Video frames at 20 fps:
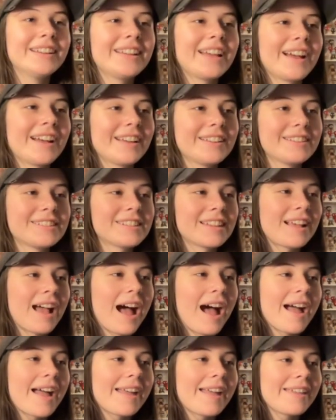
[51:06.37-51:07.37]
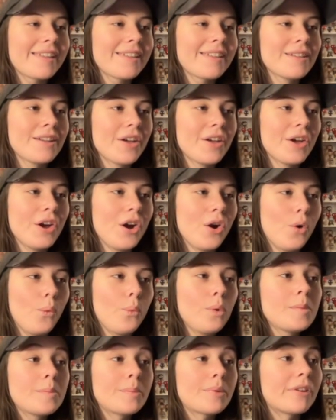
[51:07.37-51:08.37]
yeah, it's like I
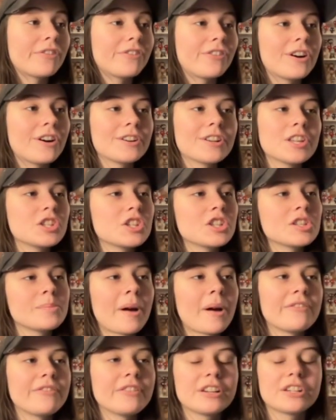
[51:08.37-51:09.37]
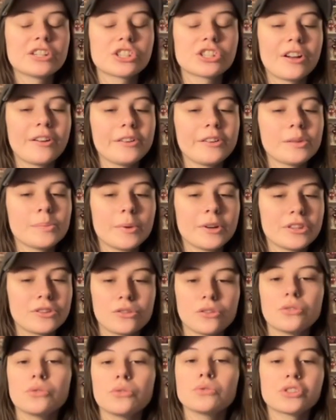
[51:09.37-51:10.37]
would prefer to just buy finished shells, but it's
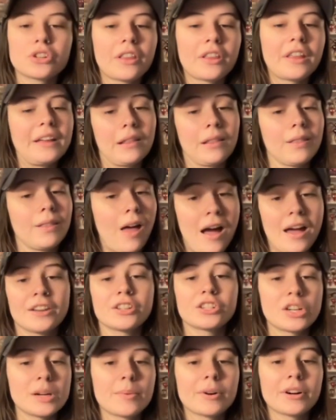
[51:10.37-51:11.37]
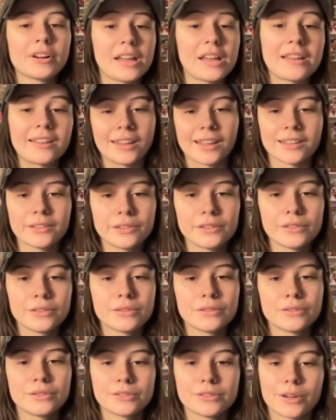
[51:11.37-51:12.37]
usually a lot cheaper to get kits.
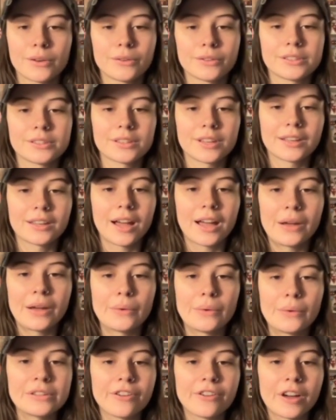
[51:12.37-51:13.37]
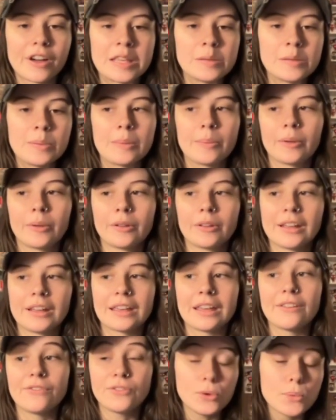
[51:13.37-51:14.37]
So it's like, I always advise people, like,
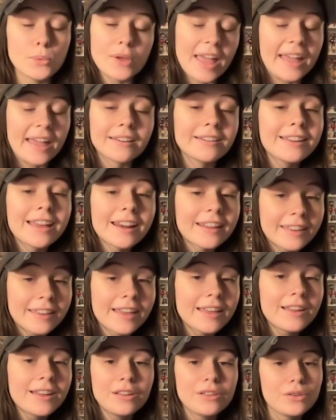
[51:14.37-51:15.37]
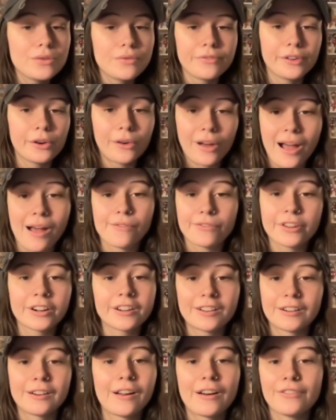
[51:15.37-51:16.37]
if you can get a kit and you feel
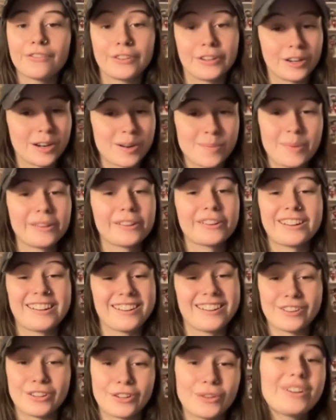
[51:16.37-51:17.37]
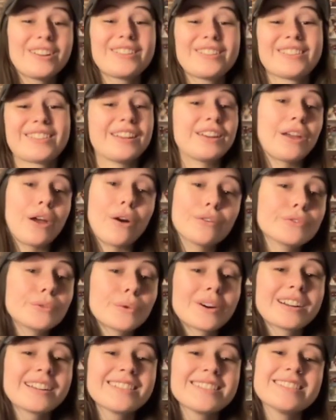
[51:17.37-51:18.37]
confident enough in your ability to do it, then go
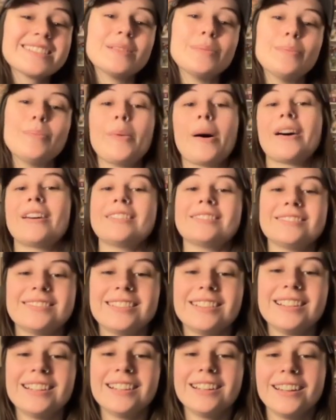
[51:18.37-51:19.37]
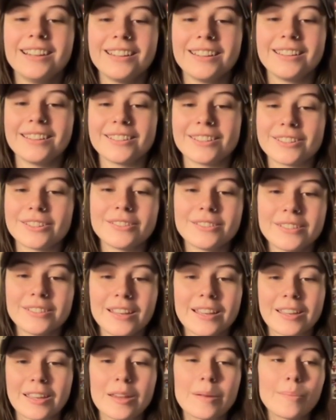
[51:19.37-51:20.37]
for it. But Valid. it's much...
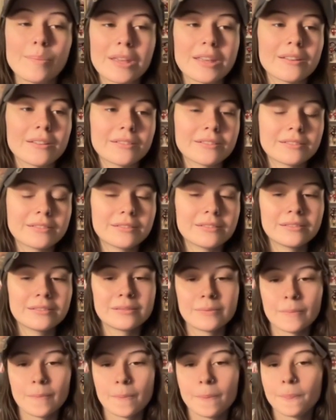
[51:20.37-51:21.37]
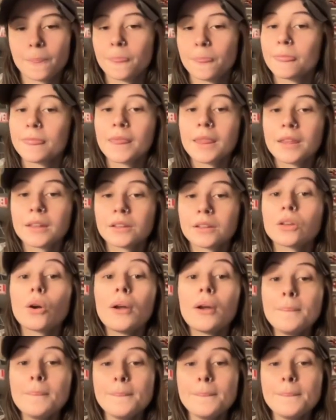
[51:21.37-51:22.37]
it can be in. Sorry.